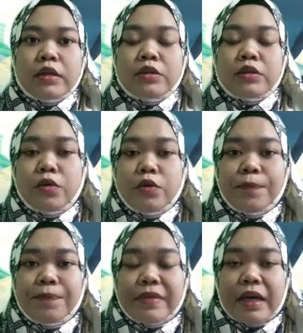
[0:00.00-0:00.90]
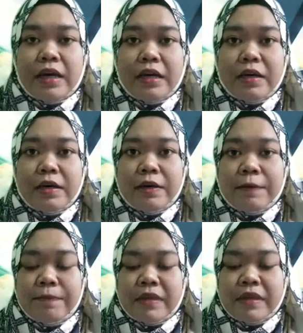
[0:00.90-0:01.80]
So
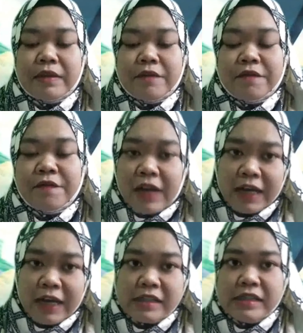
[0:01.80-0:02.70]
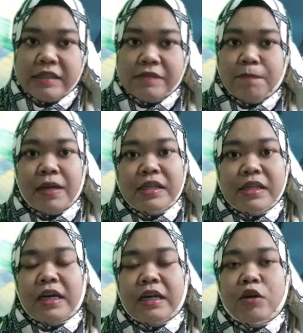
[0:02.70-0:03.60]
flights plans
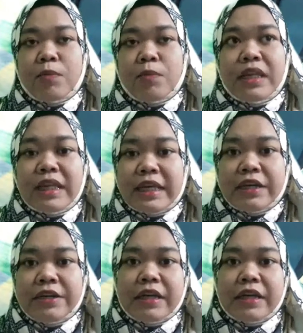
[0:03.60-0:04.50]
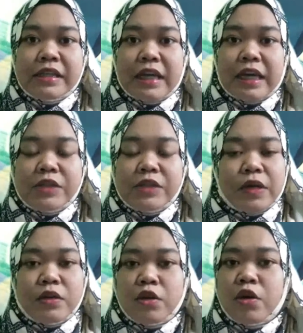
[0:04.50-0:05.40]
are normally created, as we
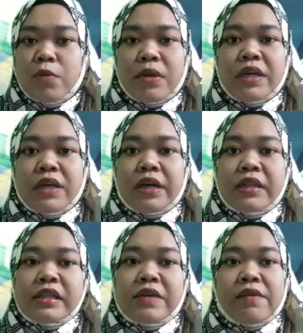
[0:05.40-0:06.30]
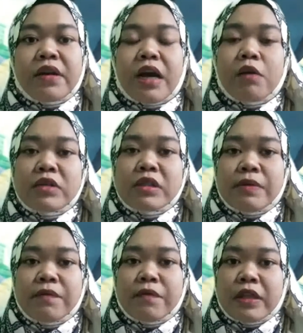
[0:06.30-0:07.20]
all know, normally created several hours
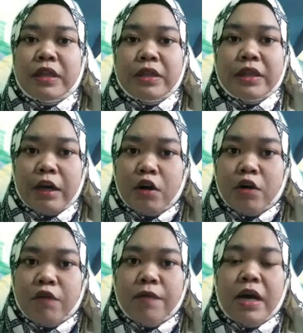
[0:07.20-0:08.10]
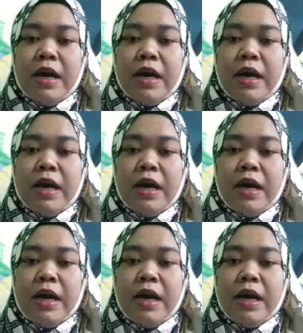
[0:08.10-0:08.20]
before takeoff,